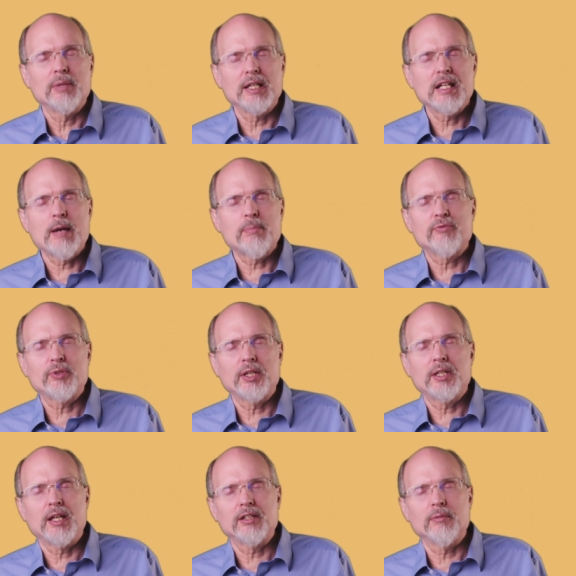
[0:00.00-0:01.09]
May it happen for the
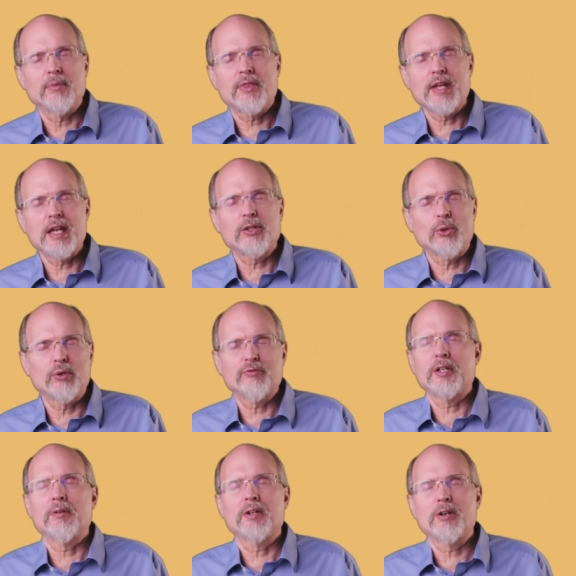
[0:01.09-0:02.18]
kingdom. Thank you, Lord,
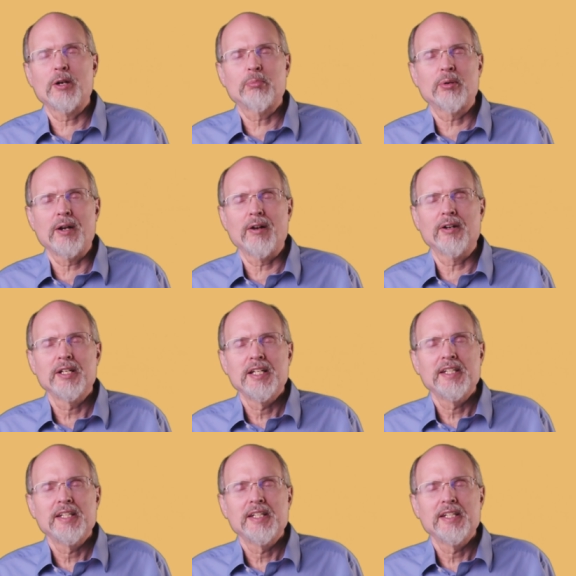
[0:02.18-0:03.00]
for hearing our prayer.